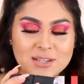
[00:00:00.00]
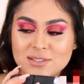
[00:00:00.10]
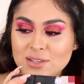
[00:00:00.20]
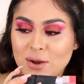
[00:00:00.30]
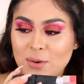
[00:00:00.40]

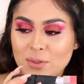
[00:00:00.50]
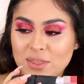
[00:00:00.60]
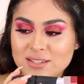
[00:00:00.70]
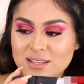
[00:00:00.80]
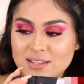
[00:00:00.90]
So
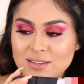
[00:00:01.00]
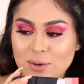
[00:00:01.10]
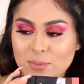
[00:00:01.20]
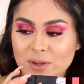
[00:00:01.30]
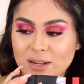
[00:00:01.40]
this is
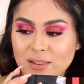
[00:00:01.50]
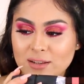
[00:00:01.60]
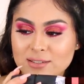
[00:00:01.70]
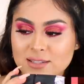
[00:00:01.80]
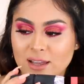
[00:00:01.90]
what it
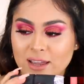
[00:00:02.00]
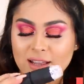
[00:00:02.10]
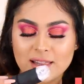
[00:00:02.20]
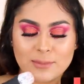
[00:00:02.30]
looks like.